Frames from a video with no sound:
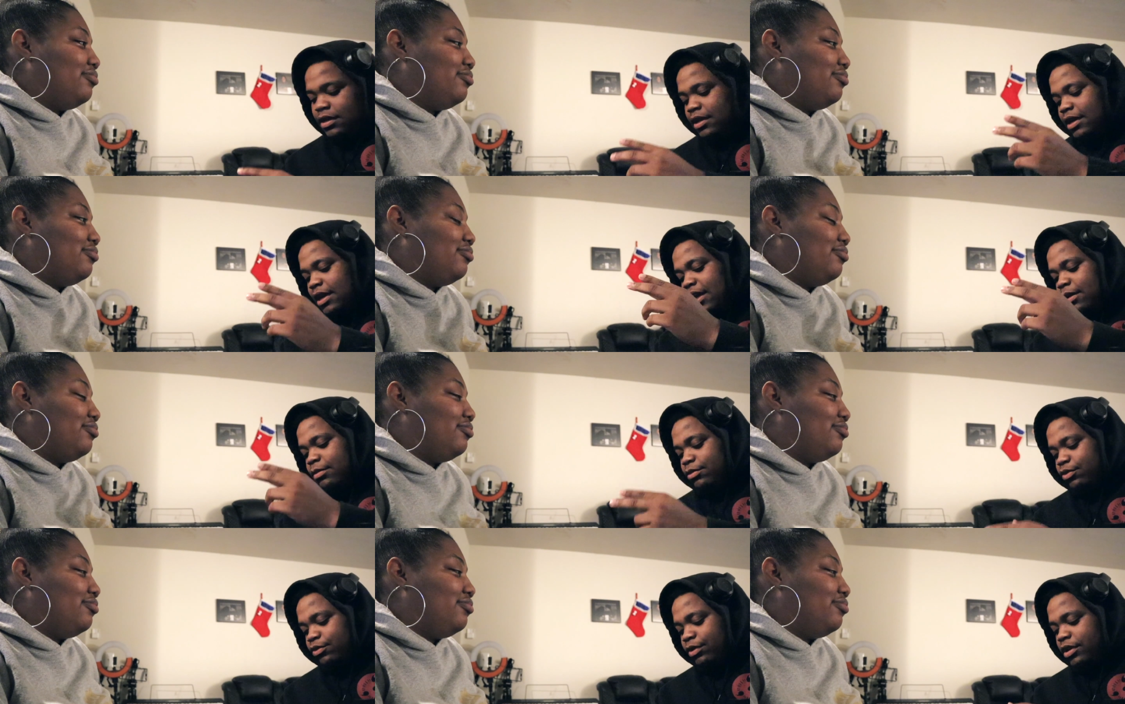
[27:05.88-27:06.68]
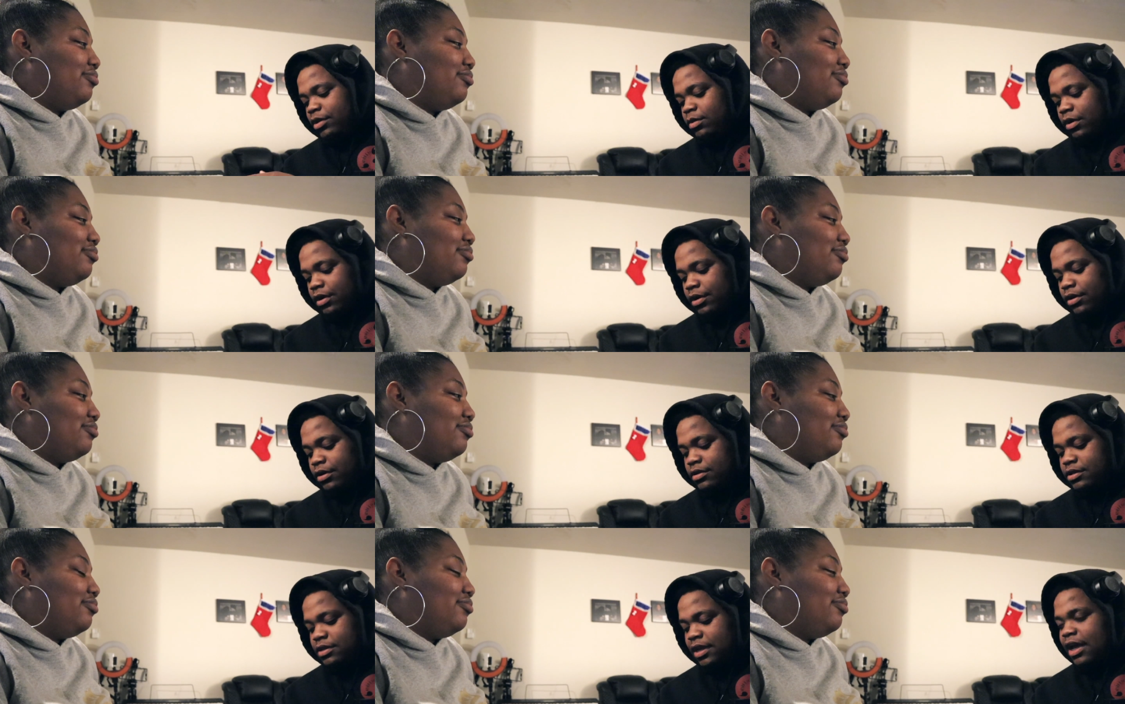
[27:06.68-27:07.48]
Speaker 1: Name three
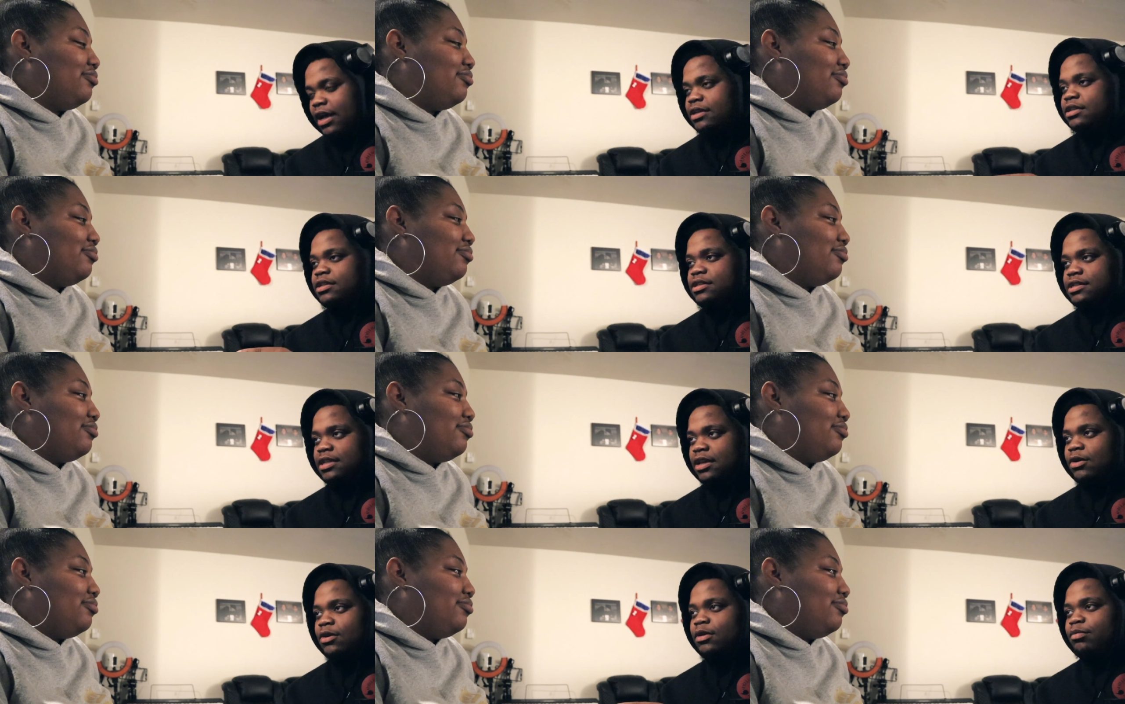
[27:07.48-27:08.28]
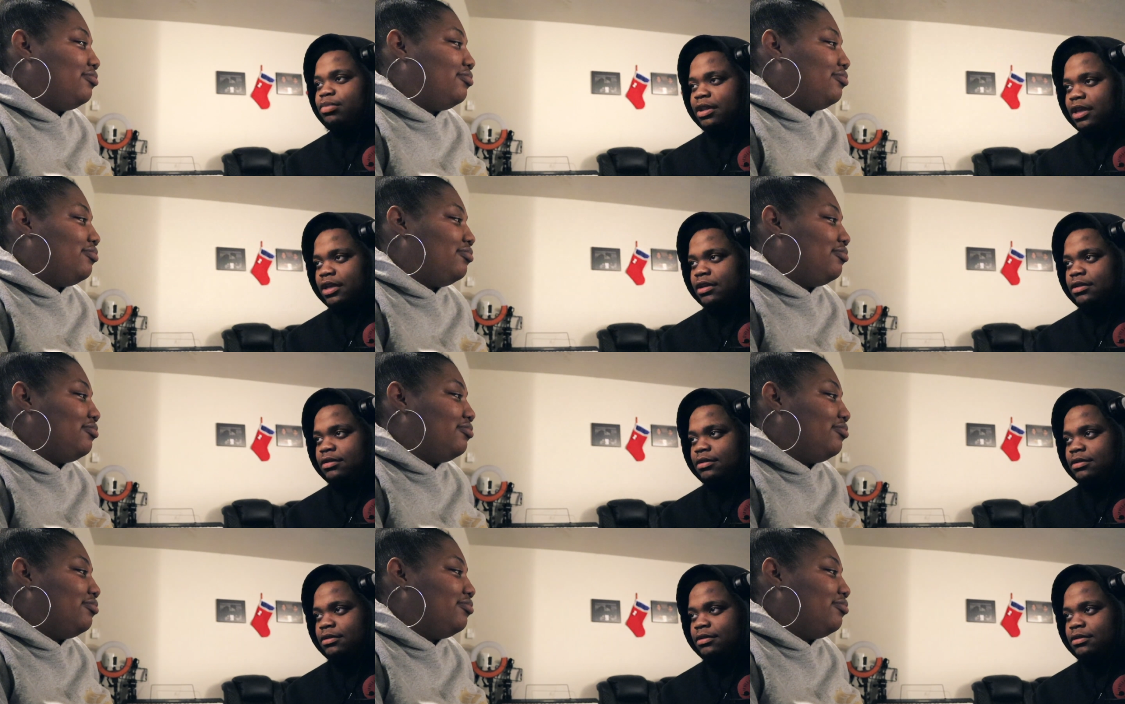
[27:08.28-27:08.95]
words not to say on a plane.